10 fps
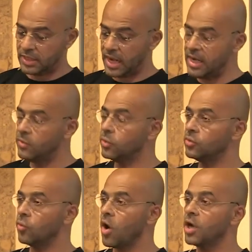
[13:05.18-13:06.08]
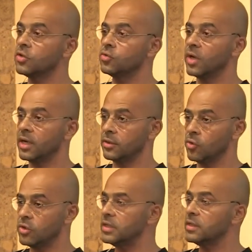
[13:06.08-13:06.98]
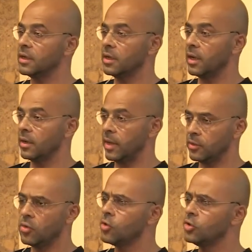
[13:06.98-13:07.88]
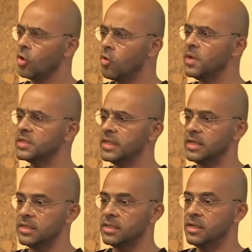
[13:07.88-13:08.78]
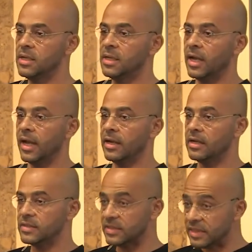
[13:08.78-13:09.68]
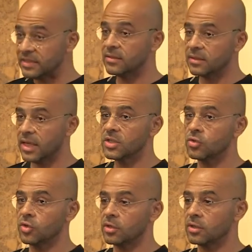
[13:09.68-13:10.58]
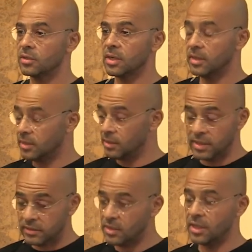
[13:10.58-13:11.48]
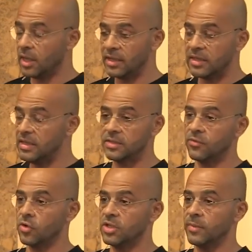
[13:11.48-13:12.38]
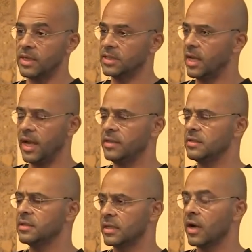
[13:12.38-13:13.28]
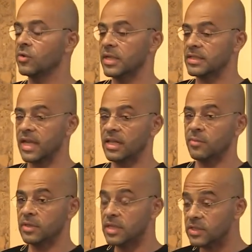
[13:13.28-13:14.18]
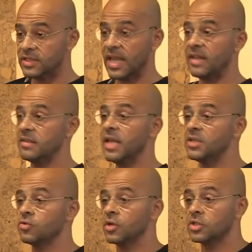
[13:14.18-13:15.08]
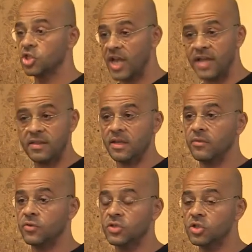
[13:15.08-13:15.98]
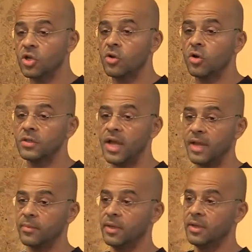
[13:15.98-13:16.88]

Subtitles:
and Ali would walk to an old homeless lady and sit next to her, literally at least 40 minutes. I didn't count exactly, but he sat next to her chatting for such a long time.